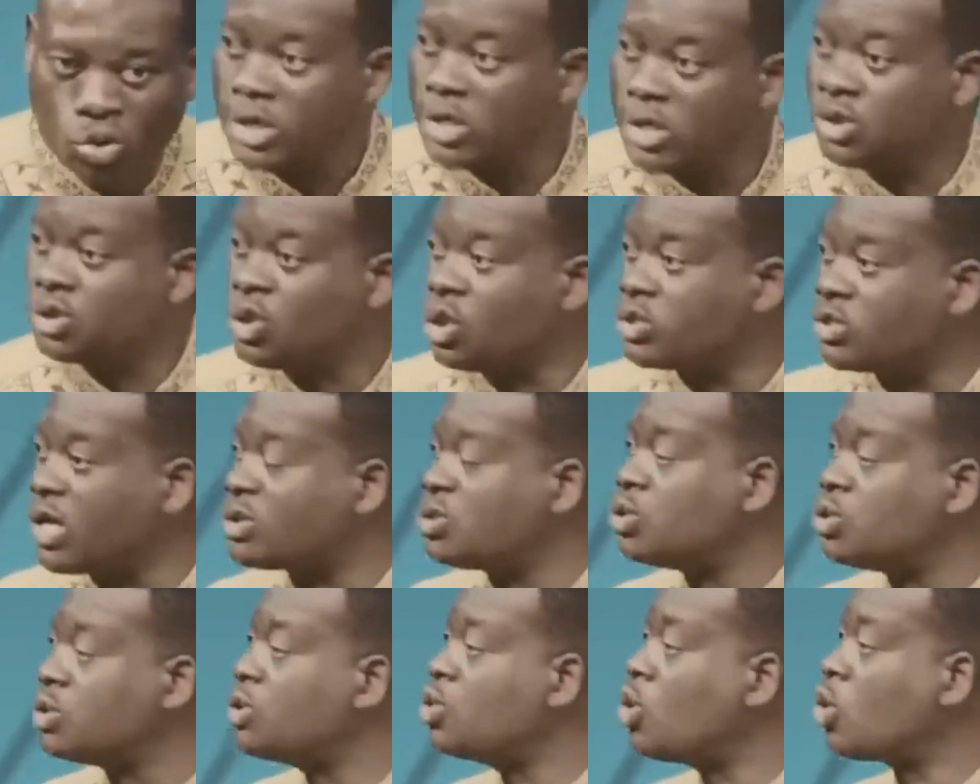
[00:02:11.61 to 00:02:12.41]
It's just
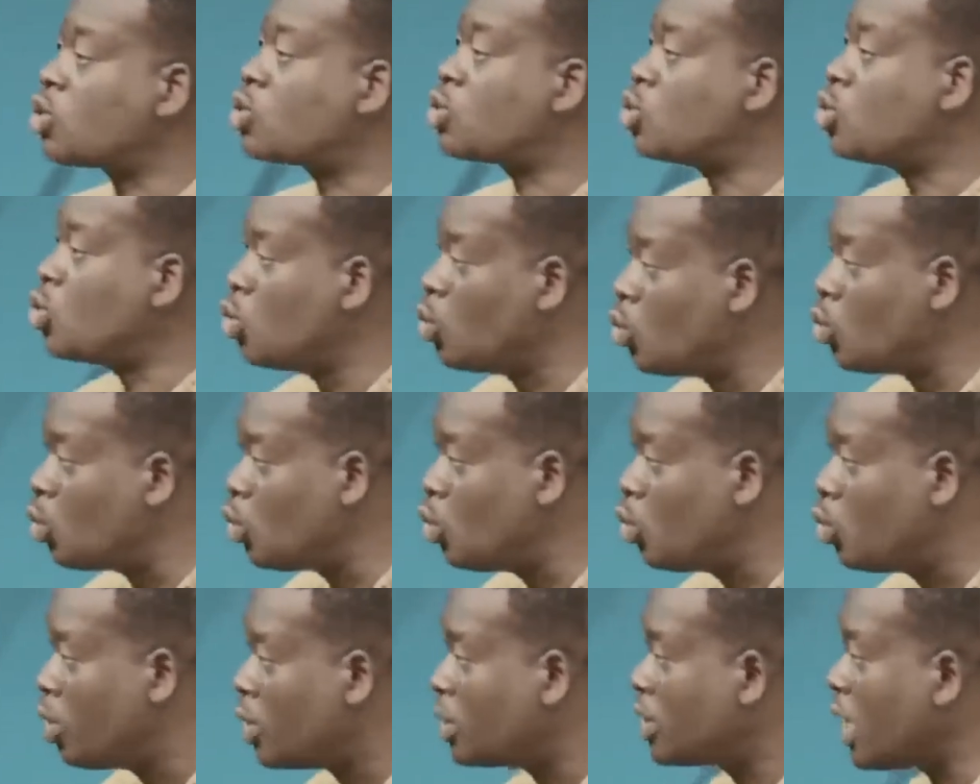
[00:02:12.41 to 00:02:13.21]
that you did not
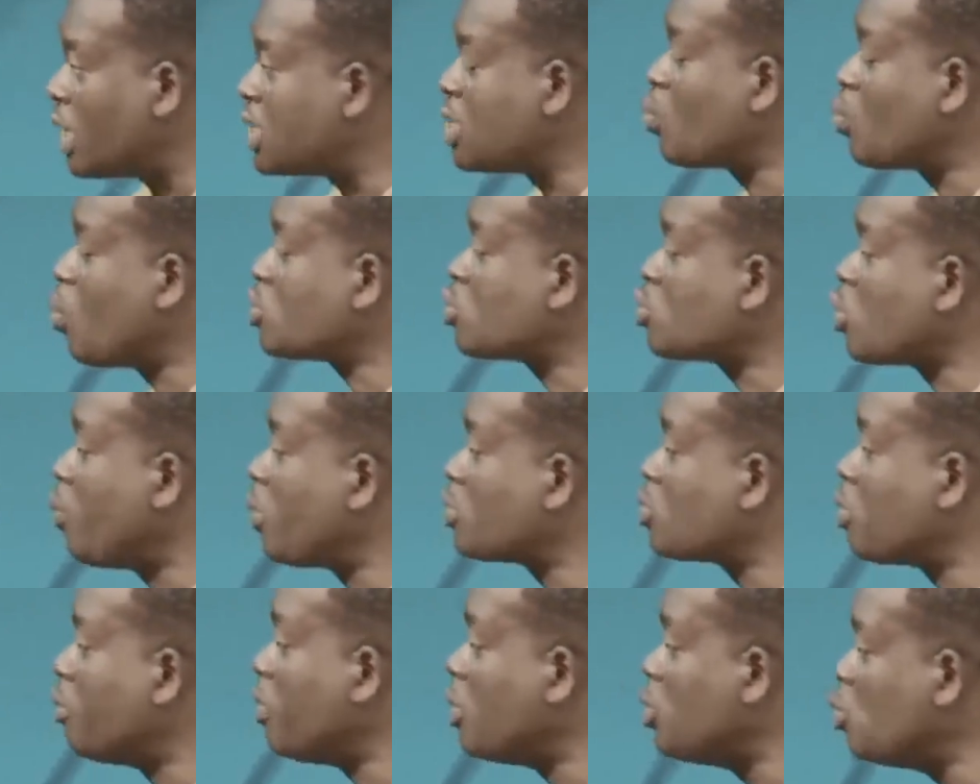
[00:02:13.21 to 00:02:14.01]
know that it was
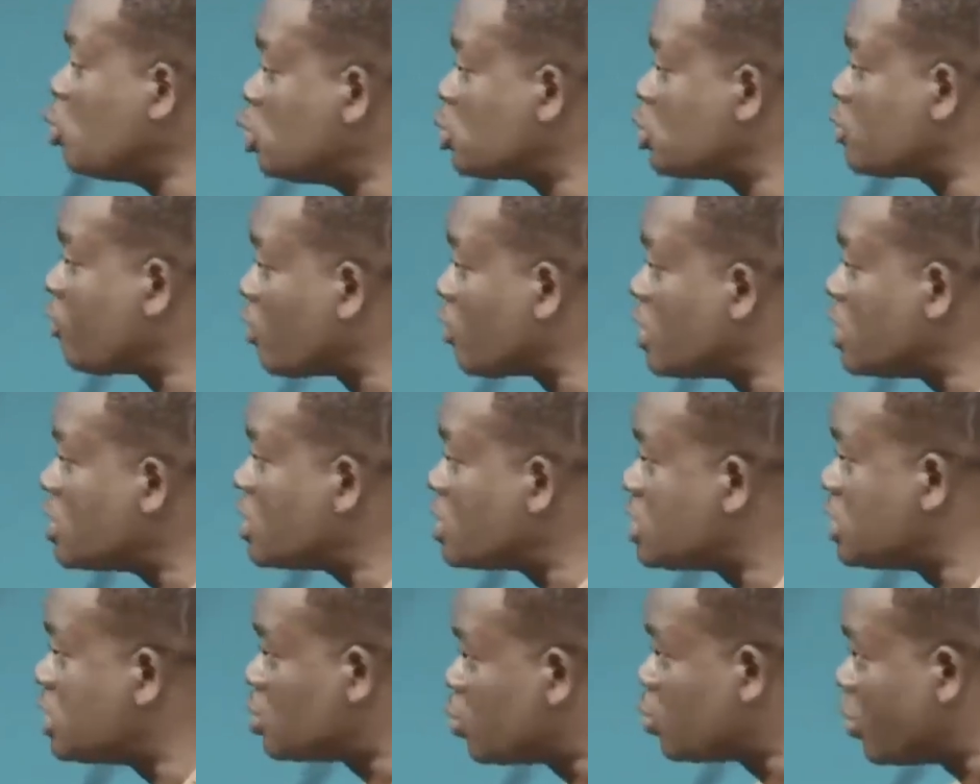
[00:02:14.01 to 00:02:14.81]
supposed to be used for
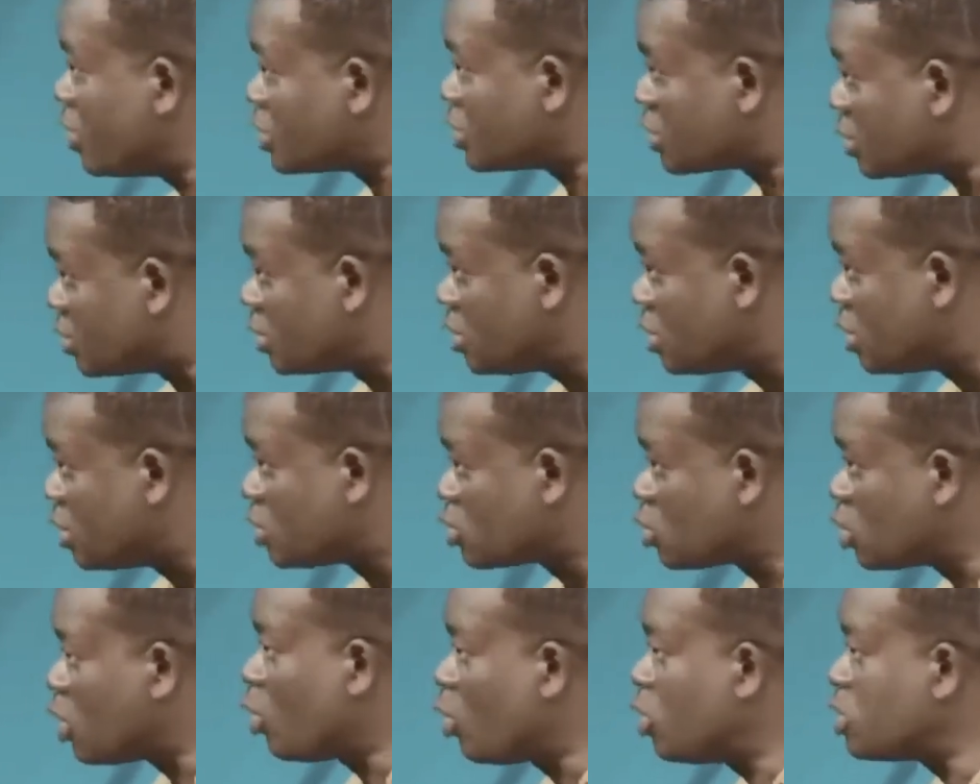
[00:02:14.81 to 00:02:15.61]
this situation.
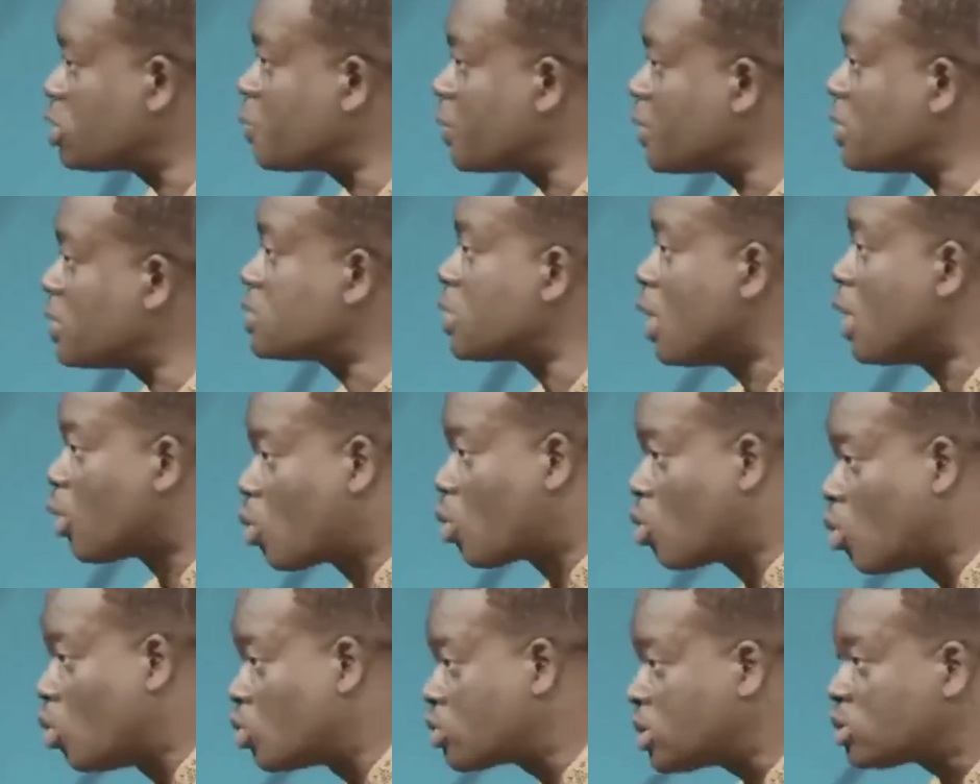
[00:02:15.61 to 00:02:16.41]
So the Holy Spirit
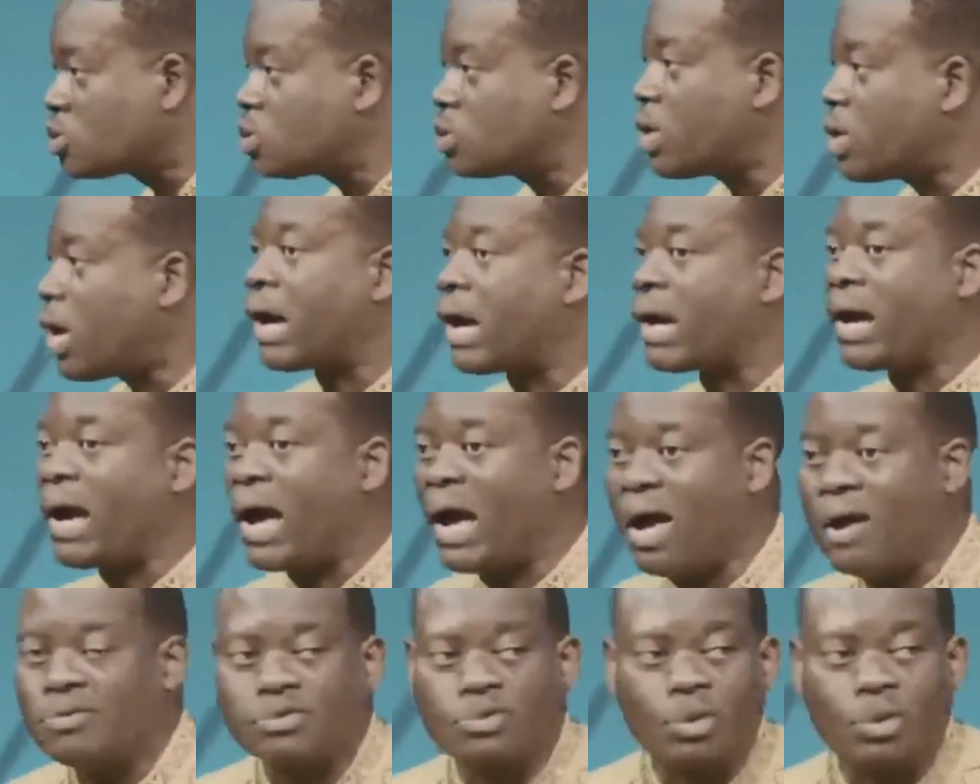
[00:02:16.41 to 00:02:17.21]
goes into the
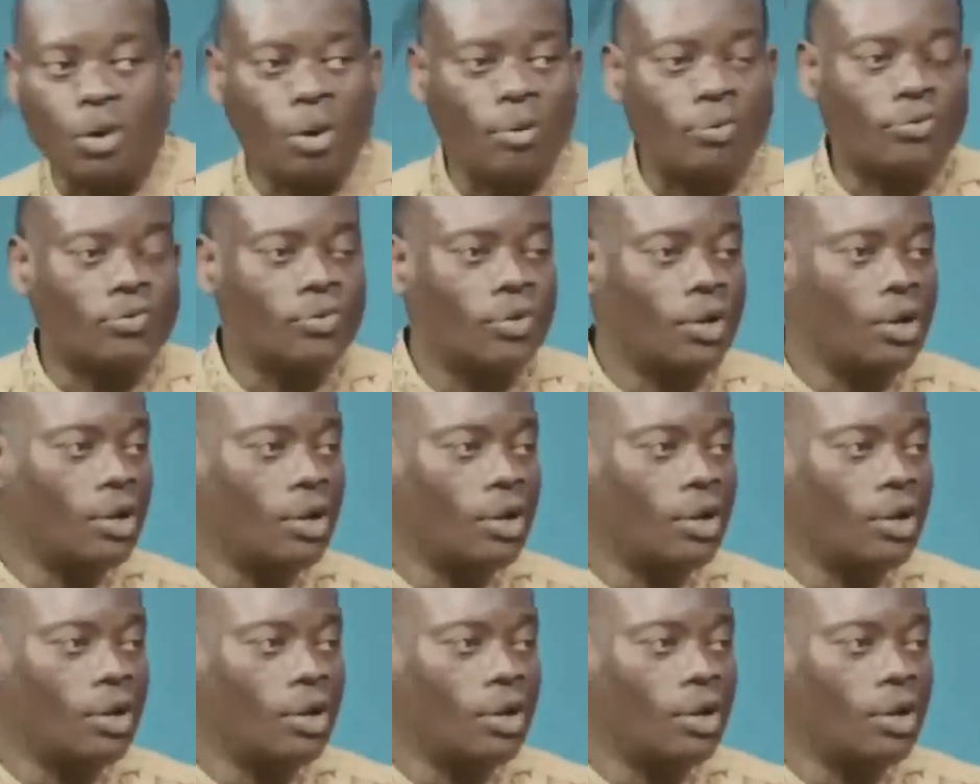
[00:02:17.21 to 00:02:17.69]
archives of